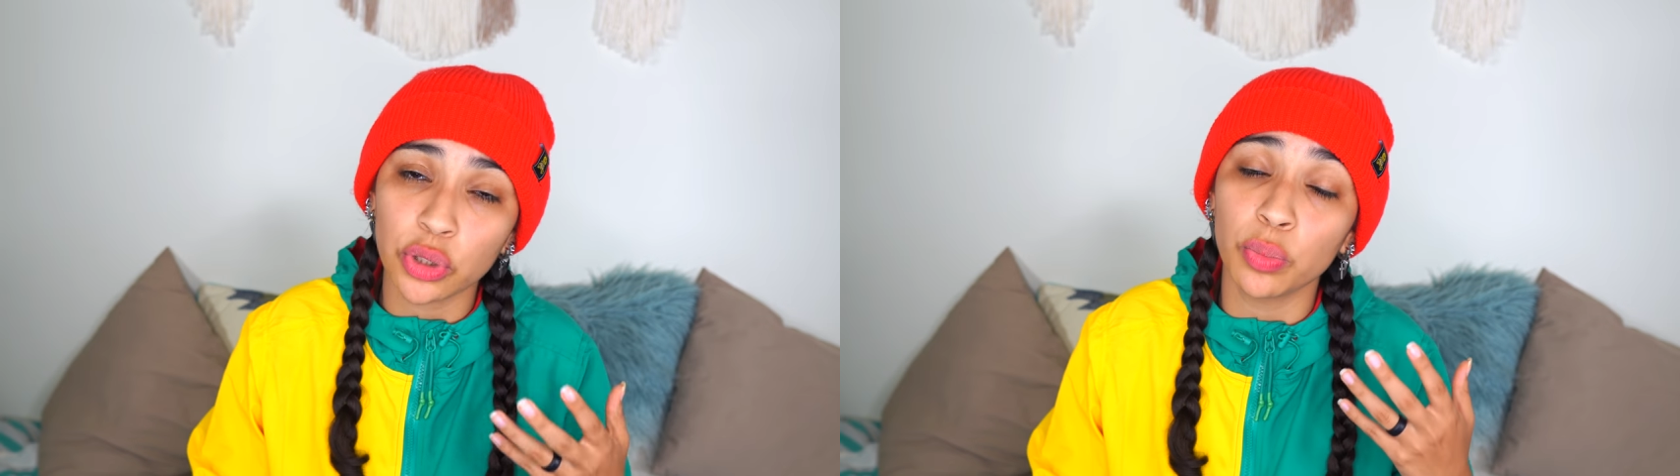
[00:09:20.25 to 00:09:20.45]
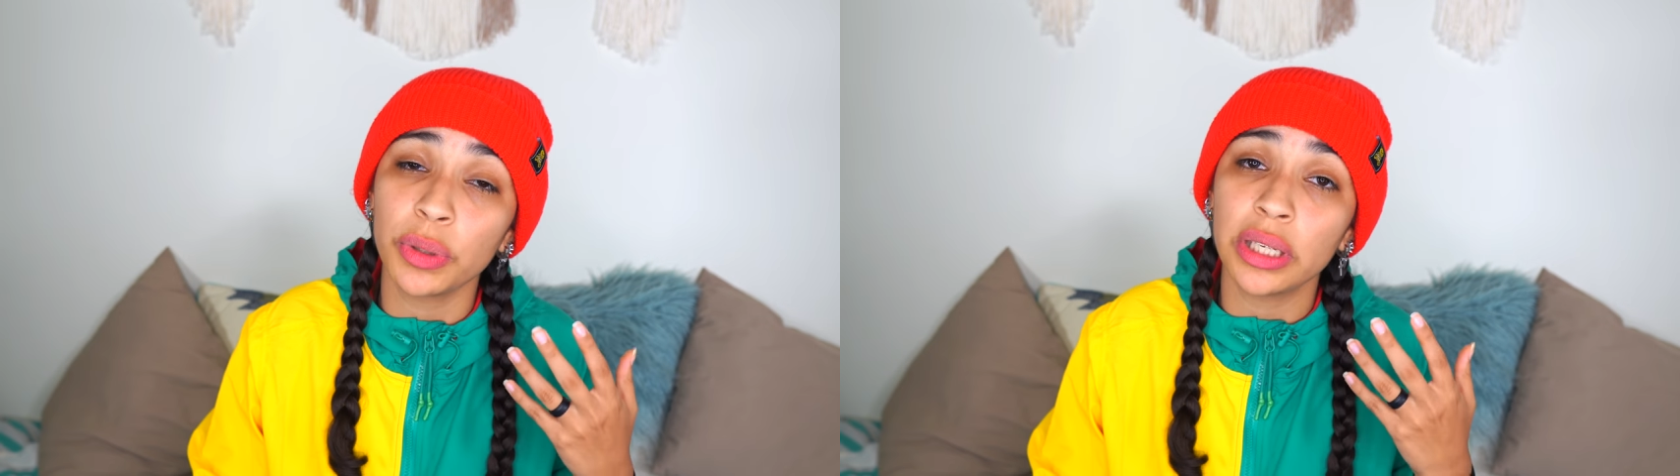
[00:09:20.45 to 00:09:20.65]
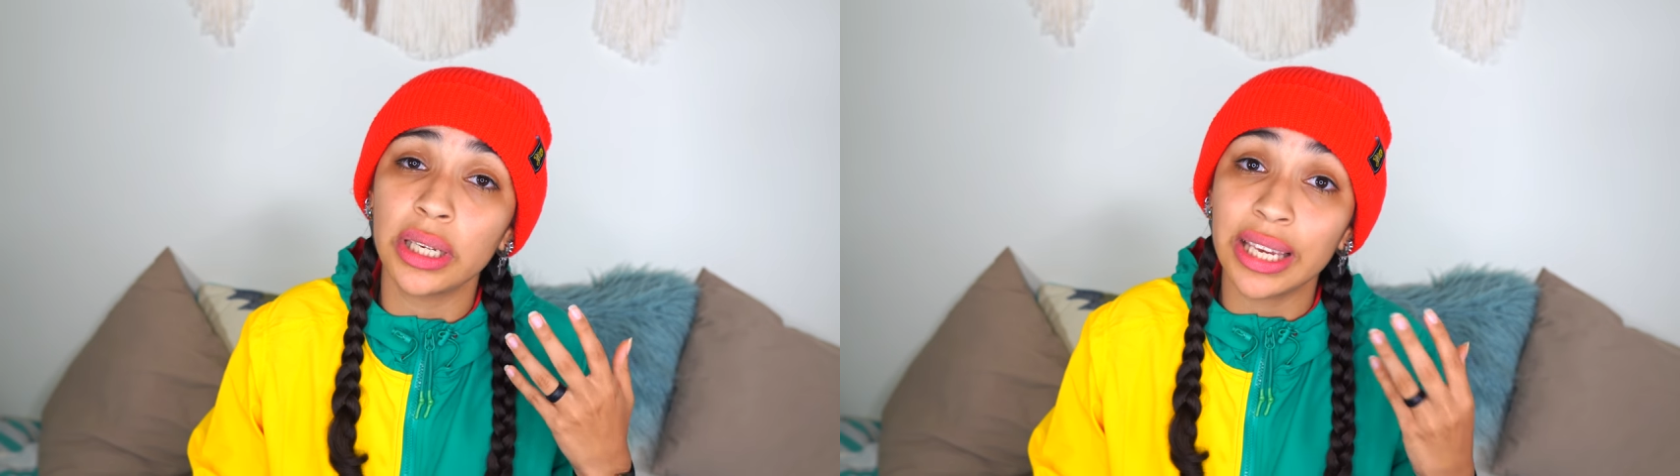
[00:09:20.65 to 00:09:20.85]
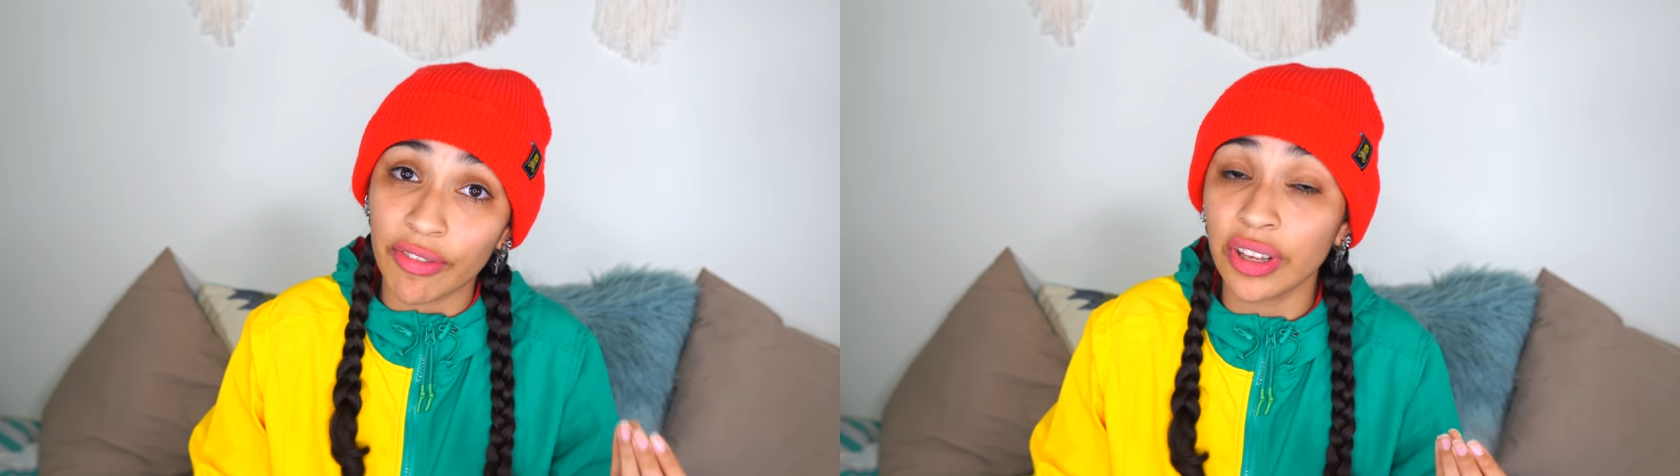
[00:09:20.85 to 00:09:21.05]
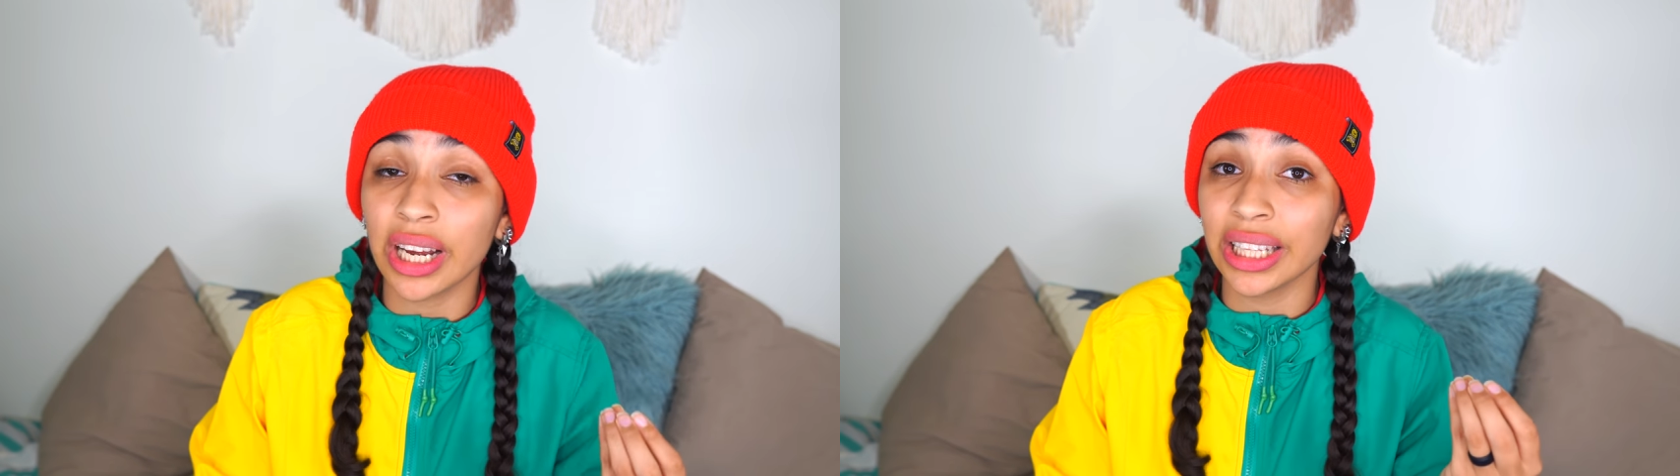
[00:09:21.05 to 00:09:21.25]
to be
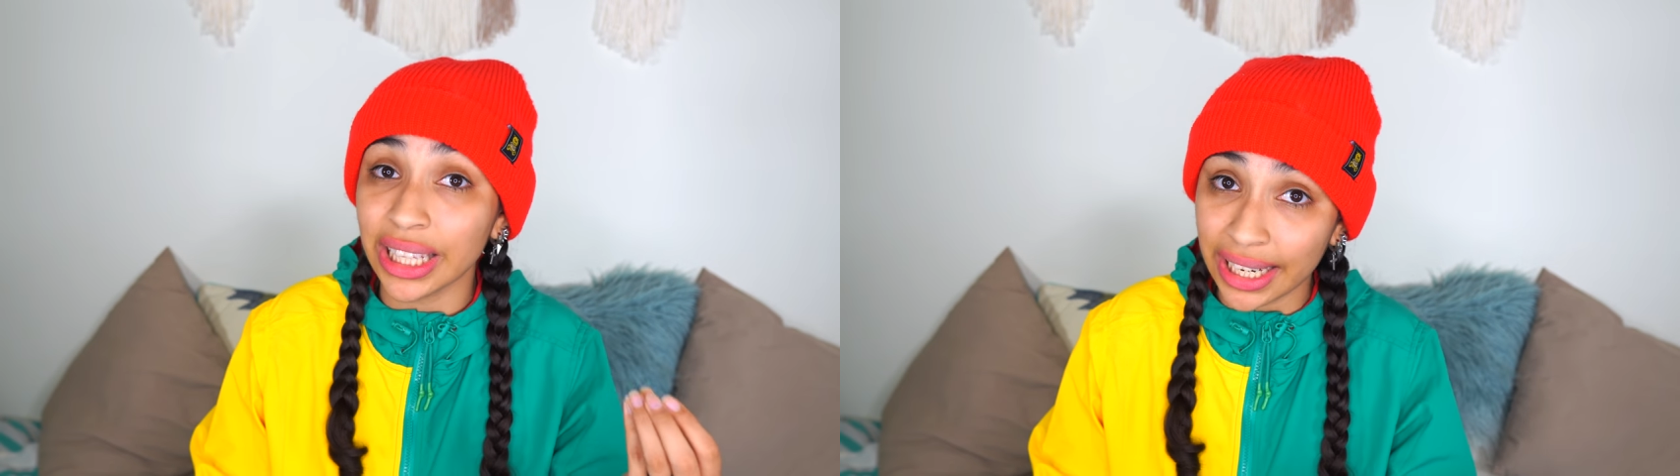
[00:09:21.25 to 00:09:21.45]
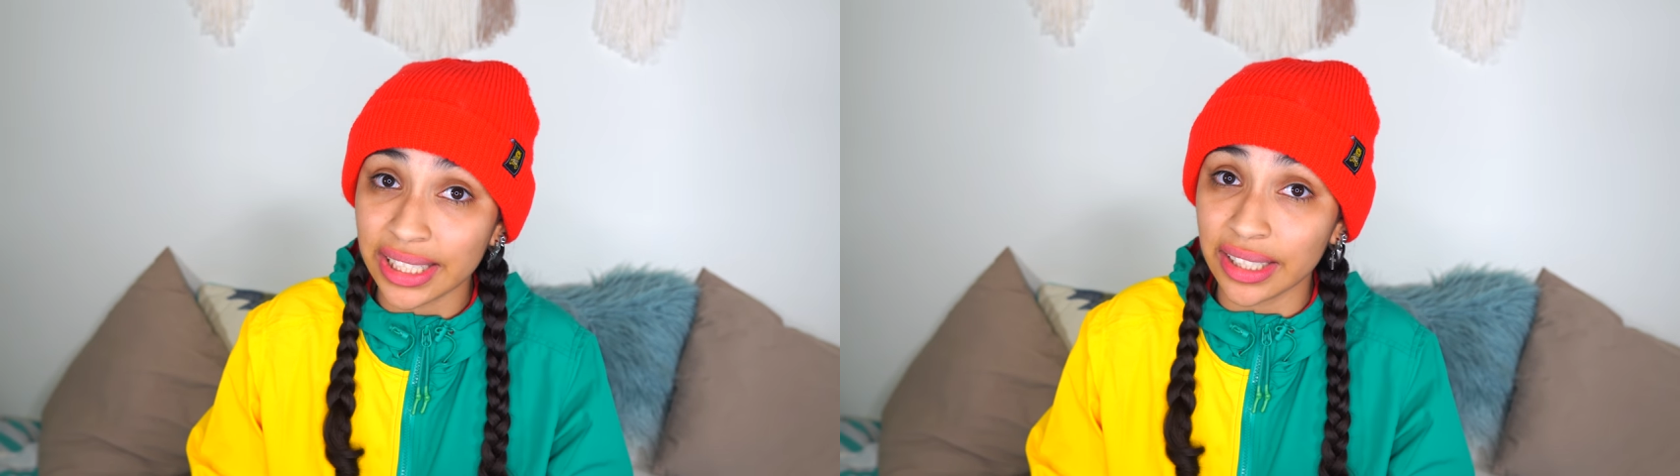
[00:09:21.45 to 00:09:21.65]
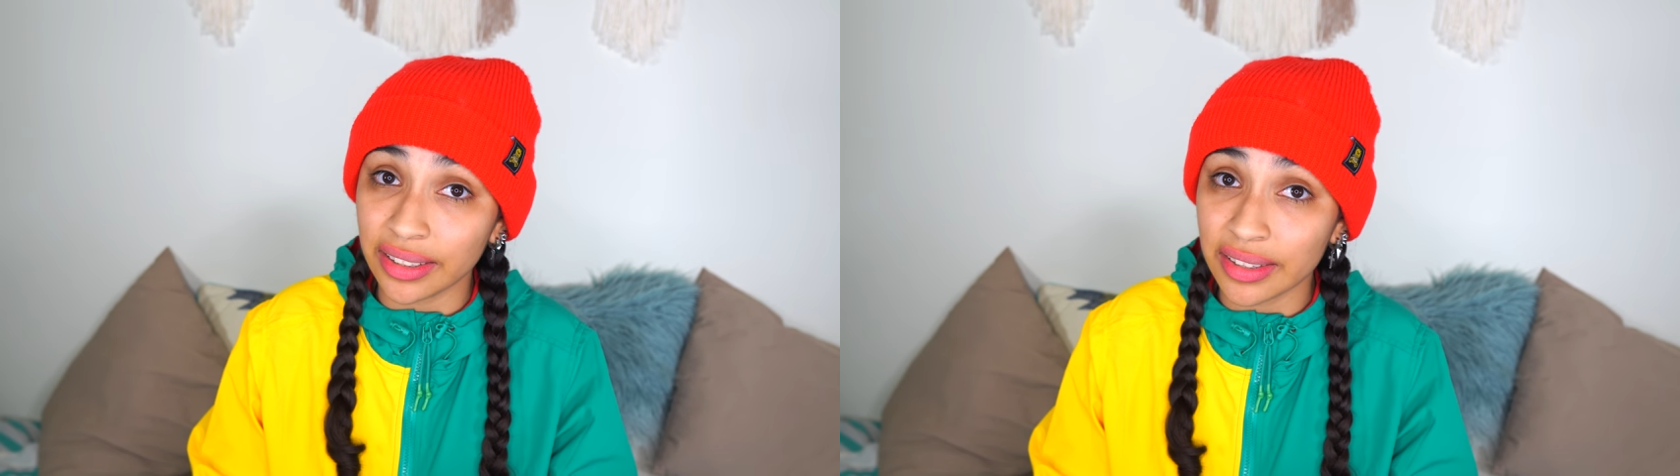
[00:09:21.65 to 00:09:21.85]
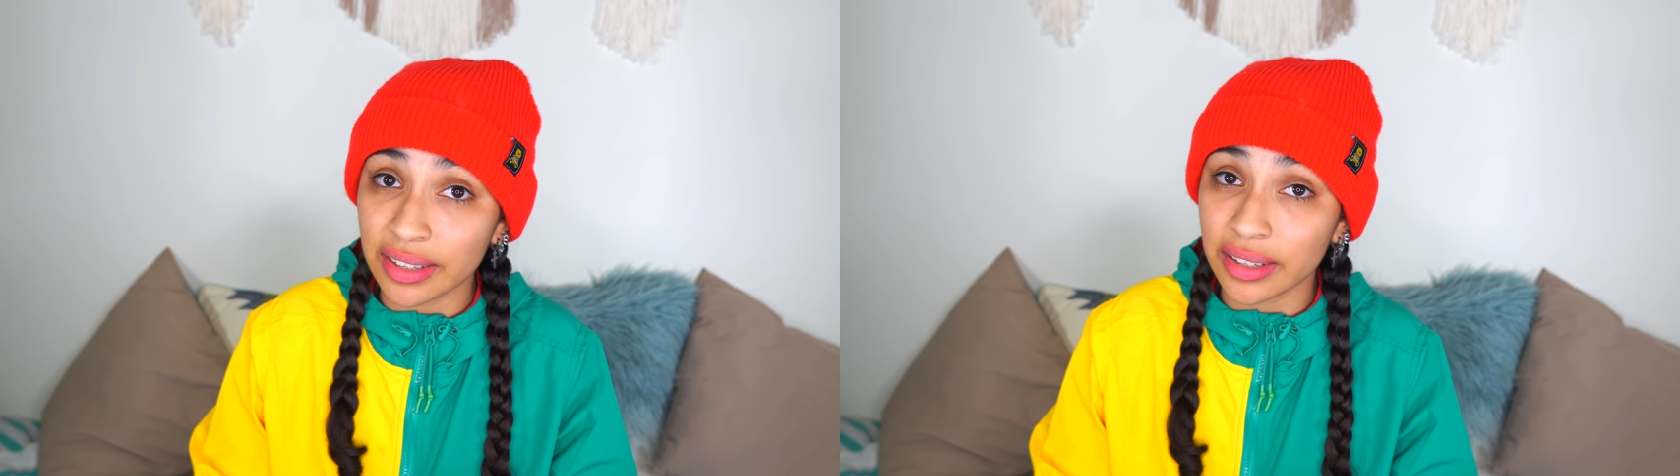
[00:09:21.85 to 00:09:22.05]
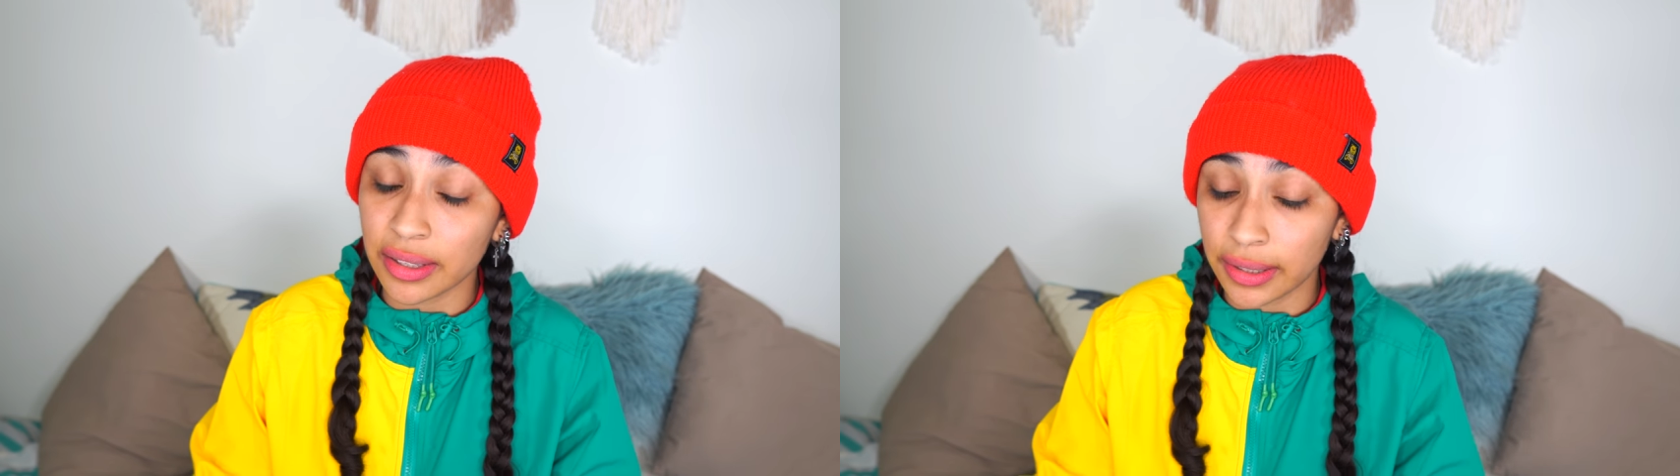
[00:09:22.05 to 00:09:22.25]
given a
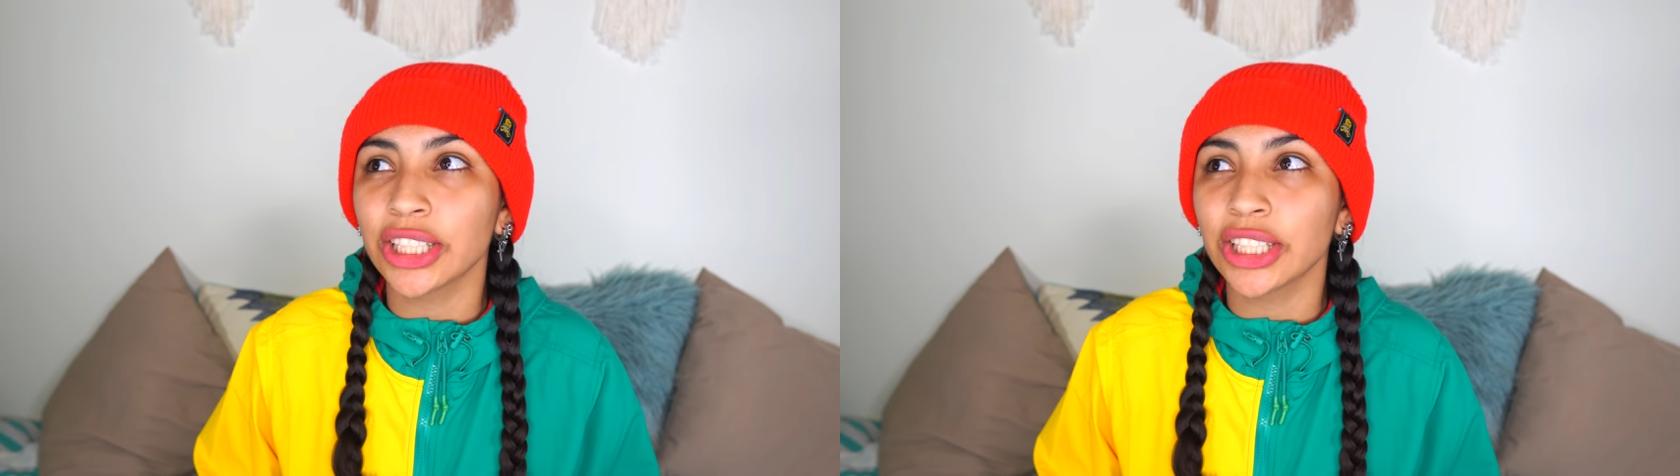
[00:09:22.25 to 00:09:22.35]
license.